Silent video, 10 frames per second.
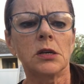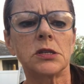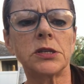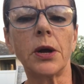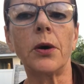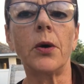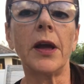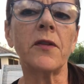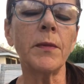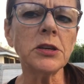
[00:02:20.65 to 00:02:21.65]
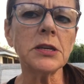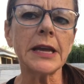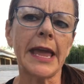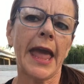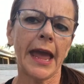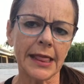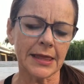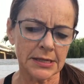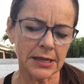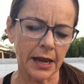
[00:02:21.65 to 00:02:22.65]
So as much as I
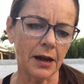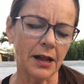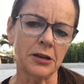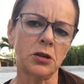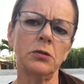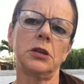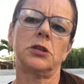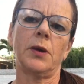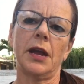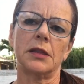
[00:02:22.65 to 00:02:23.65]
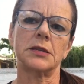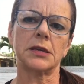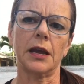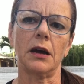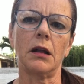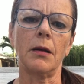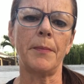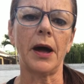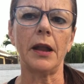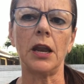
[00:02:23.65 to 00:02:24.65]
hate the scale, I truly do hate the scale,
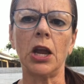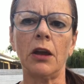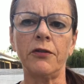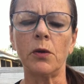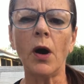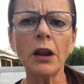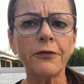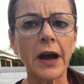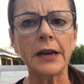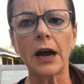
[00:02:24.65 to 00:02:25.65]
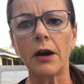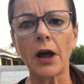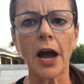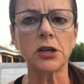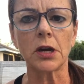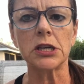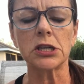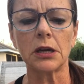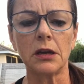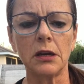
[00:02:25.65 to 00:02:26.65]
but if you want to find out
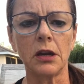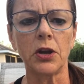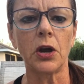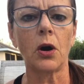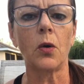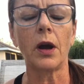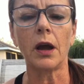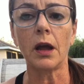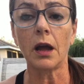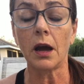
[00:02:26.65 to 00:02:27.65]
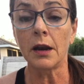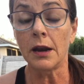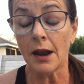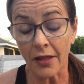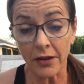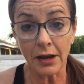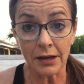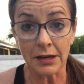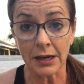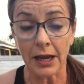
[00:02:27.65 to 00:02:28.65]
hydration, you know, another
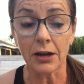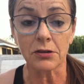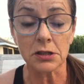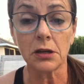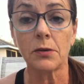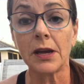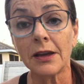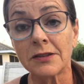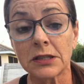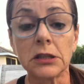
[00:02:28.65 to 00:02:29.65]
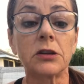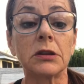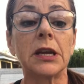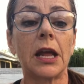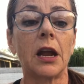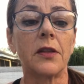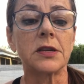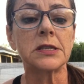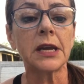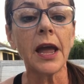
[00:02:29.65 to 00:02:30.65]
indicator too is literally getting on
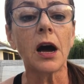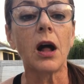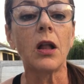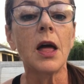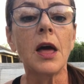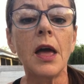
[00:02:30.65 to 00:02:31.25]
the scale.